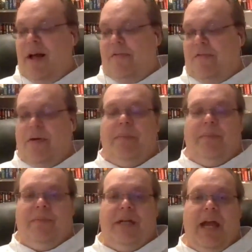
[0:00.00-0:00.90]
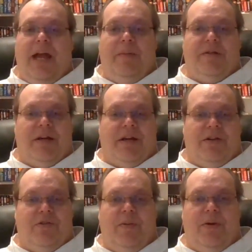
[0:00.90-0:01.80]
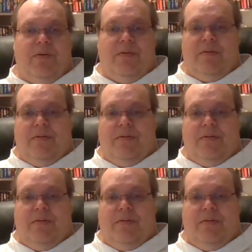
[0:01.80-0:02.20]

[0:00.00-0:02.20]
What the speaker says: not from the game. Tribute.